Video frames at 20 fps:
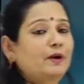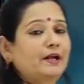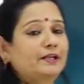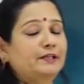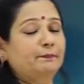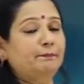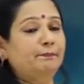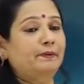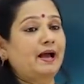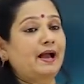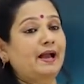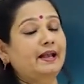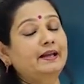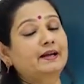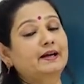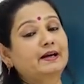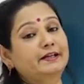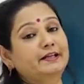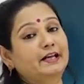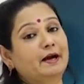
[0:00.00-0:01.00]
multiply
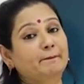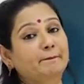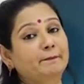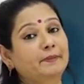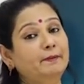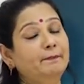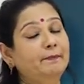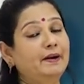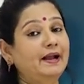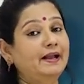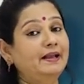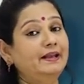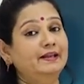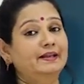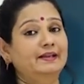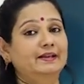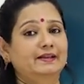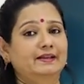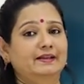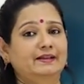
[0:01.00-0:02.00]
a number by
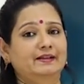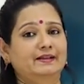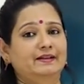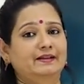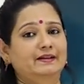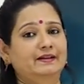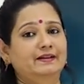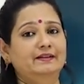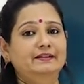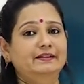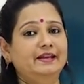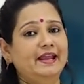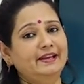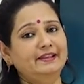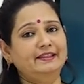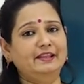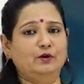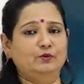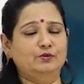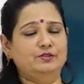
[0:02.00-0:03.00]

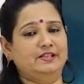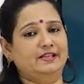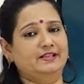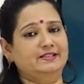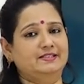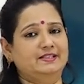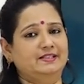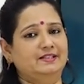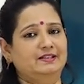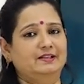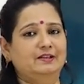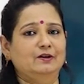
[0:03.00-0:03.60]
10,000?